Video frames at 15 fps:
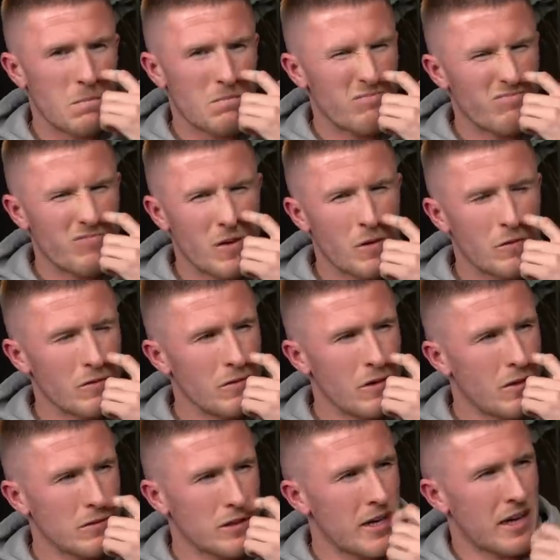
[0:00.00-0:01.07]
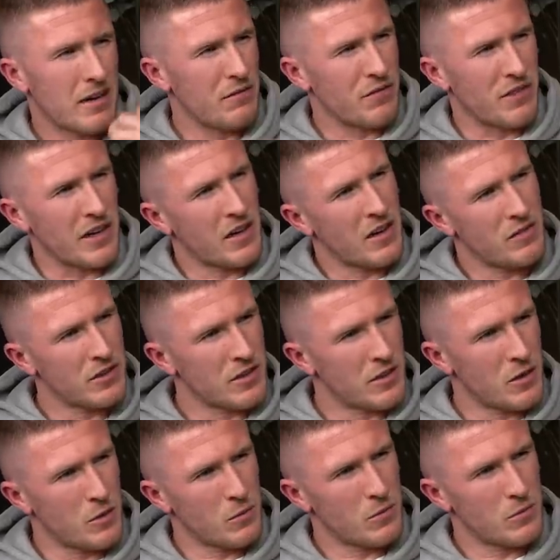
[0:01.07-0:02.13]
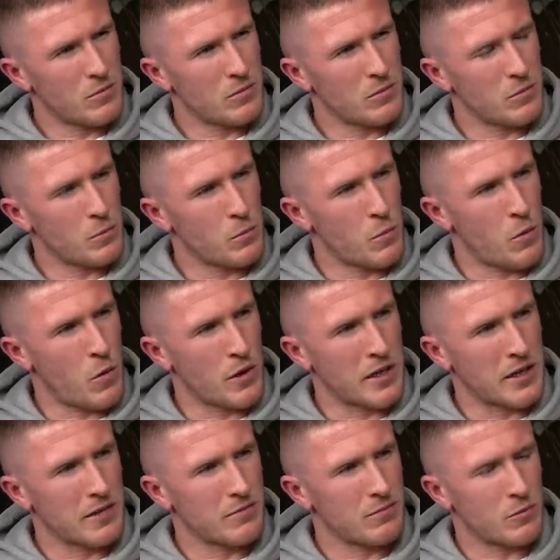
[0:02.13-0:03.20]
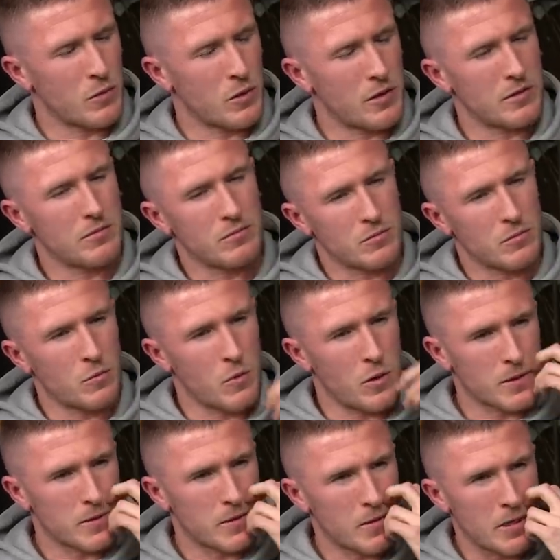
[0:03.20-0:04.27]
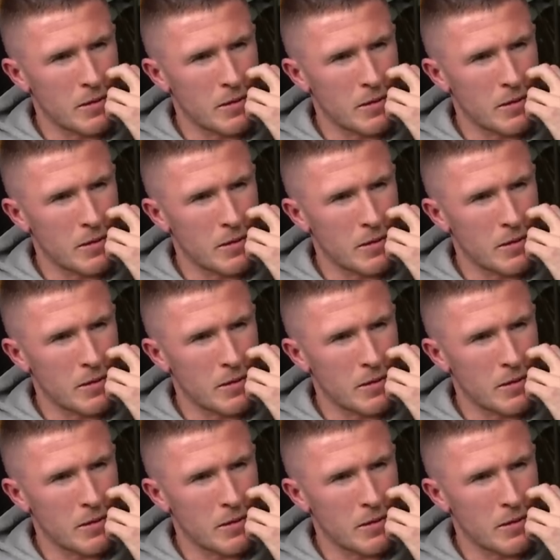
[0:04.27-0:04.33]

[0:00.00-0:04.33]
Not that I can think of. I don't know what he